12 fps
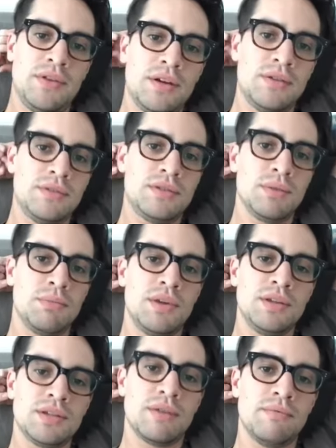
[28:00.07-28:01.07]
done some
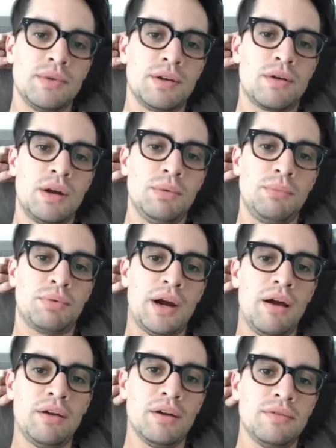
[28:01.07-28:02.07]
things that I'm incredibly
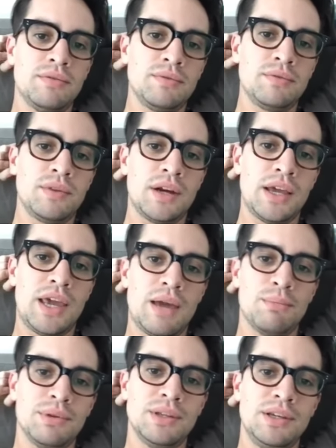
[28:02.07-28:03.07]
proud of that I
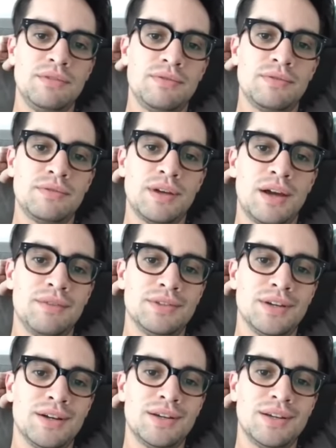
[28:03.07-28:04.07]
can't believe I've
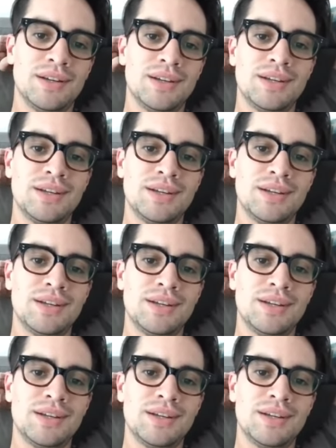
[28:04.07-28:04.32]
done.